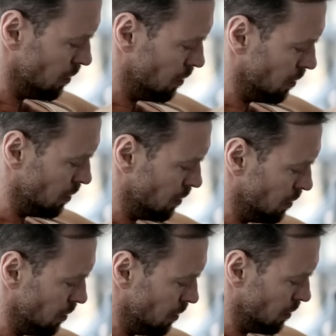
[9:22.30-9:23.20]
then
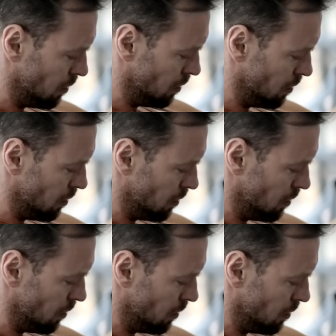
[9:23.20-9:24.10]
perhaps you may may consider
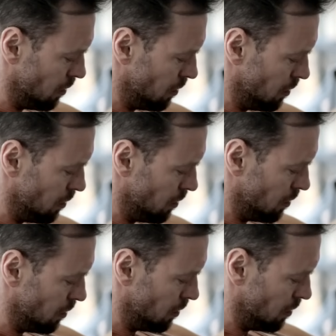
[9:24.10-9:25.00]
using machines
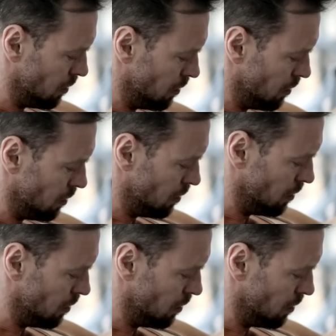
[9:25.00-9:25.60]
as a form of